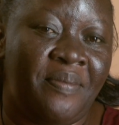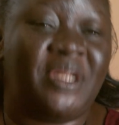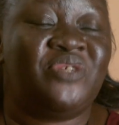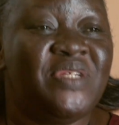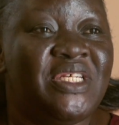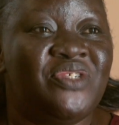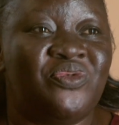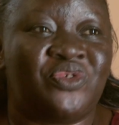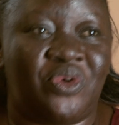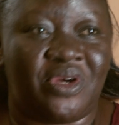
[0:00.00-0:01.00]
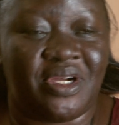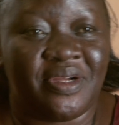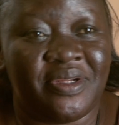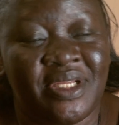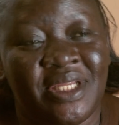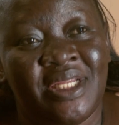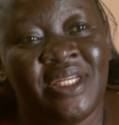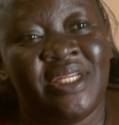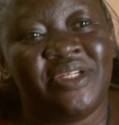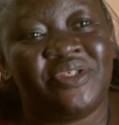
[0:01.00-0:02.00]
But we need to talk.
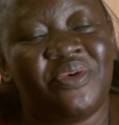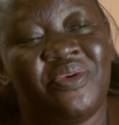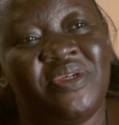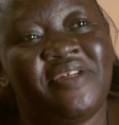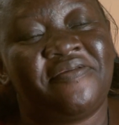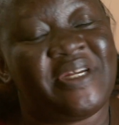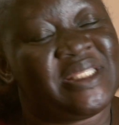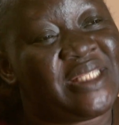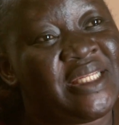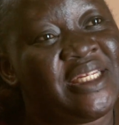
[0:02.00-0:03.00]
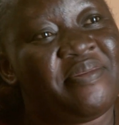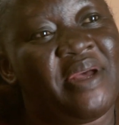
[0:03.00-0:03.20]
So she first started